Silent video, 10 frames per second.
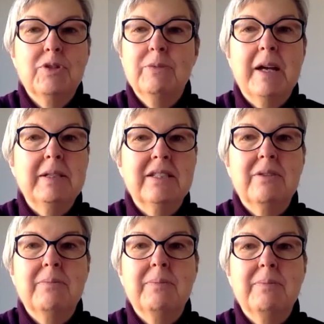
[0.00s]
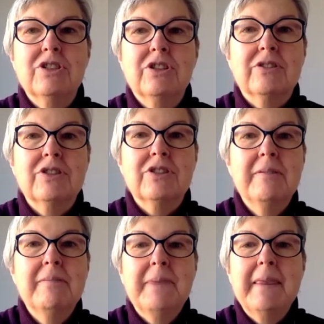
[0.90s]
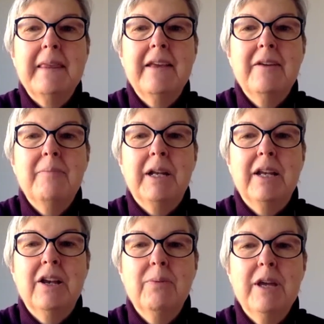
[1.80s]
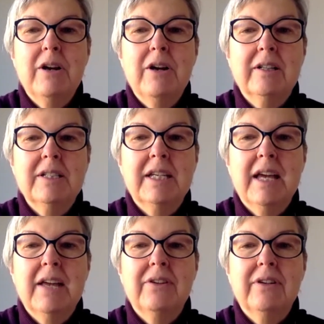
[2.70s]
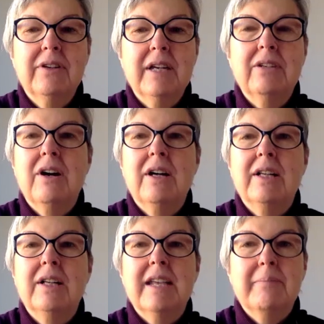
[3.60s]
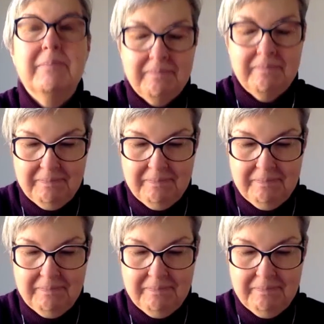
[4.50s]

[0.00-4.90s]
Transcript: she might still be at church. But here we are together in God's name.